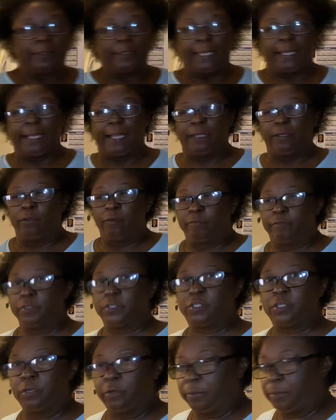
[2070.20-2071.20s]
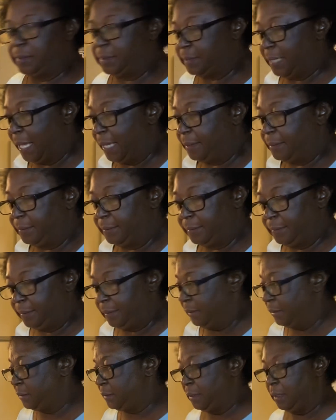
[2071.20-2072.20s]
thing I know for sure,
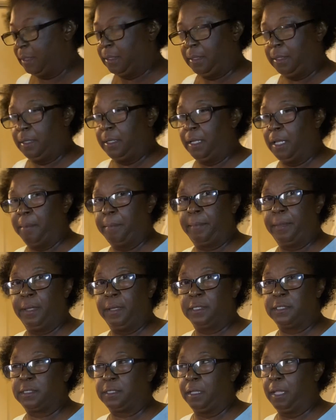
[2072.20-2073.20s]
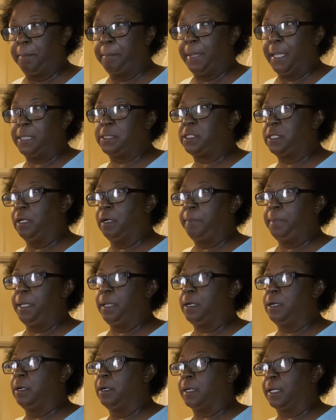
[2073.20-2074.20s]
it may still be
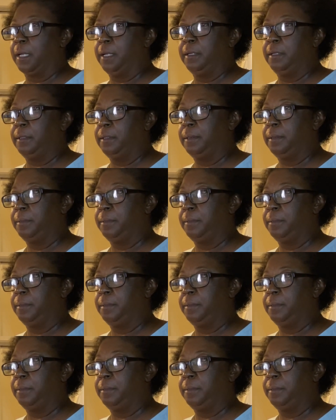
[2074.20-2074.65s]
cooking,